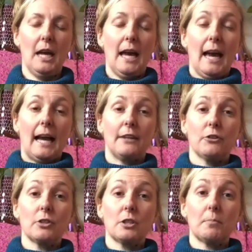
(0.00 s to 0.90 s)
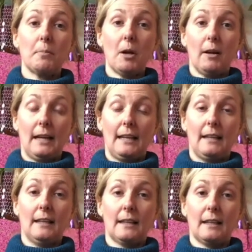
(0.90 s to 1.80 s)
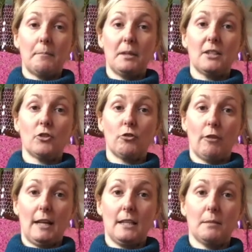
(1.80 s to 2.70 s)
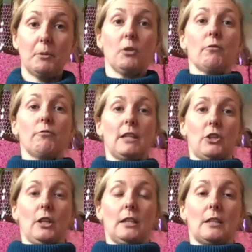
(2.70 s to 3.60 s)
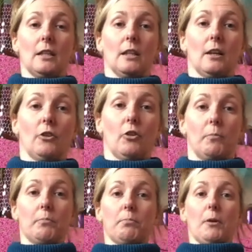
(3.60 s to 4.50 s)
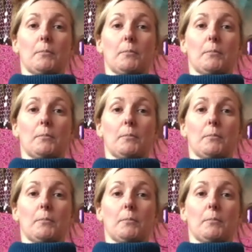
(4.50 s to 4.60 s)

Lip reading: And your spine can be straight, but not rigid and not propped,